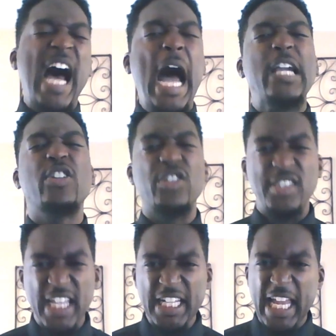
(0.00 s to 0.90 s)
I
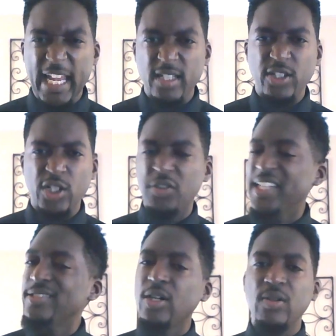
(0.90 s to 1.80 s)
understand that.
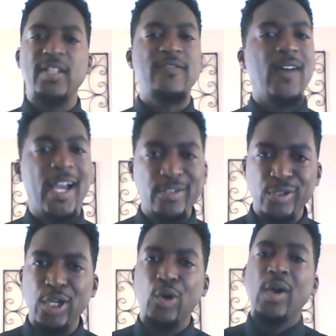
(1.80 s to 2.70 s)
That's totally
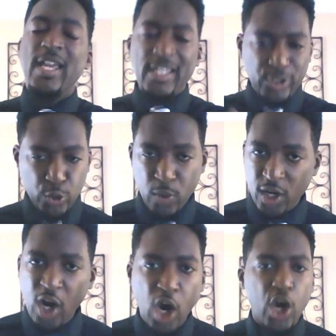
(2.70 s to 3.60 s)
fine. You
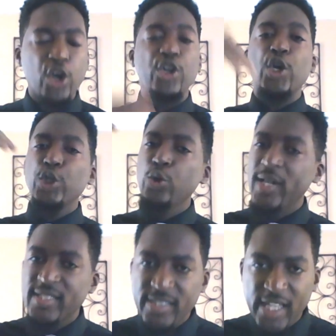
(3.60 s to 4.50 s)
work hard, you
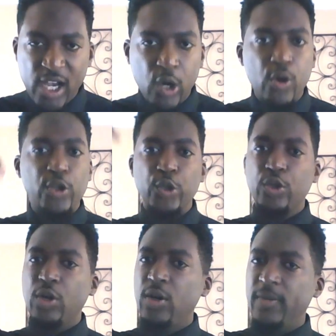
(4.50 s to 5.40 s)
excel, you
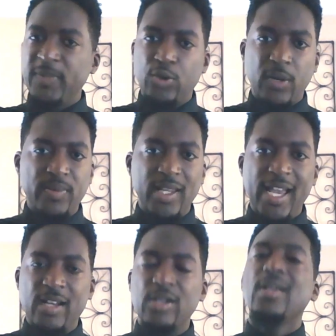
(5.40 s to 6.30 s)
grow up the corporate
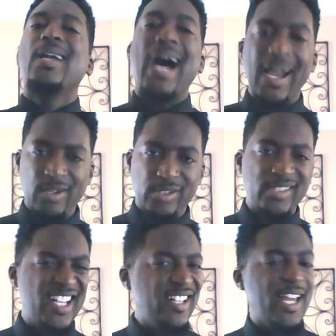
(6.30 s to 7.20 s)
ladder. I
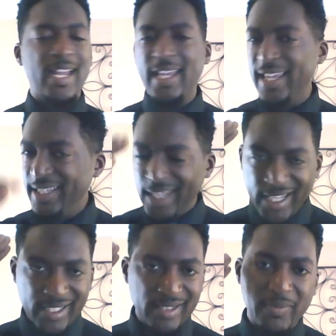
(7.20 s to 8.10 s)
understand that,
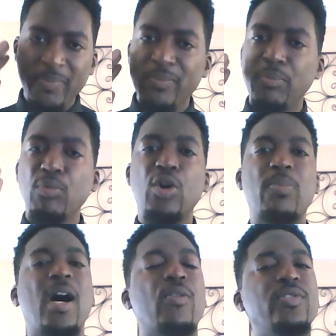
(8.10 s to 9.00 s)
and more
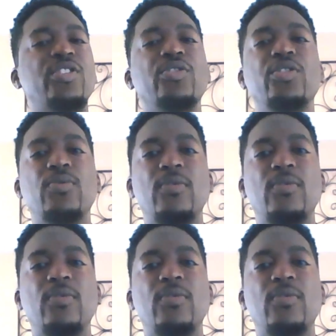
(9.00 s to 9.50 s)
power to you.